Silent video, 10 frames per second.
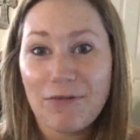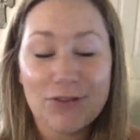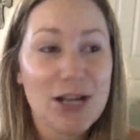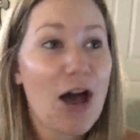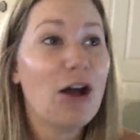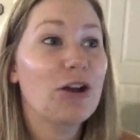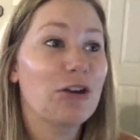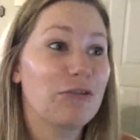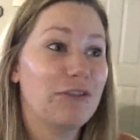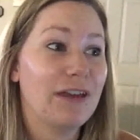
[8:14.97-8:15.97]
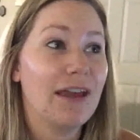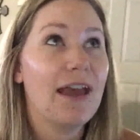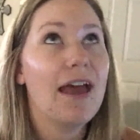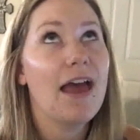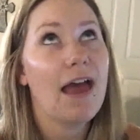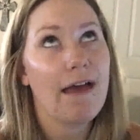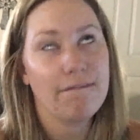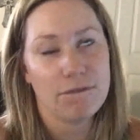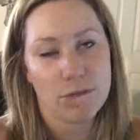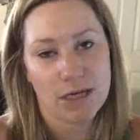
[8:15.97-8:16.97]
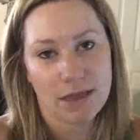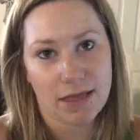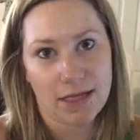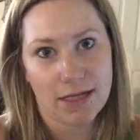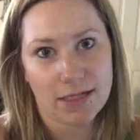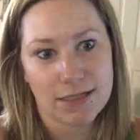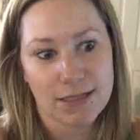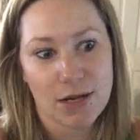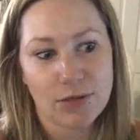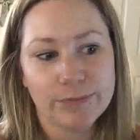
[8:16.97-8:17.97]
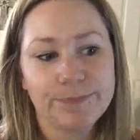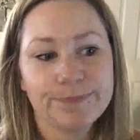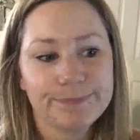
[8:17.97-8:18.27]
photography, everything. So,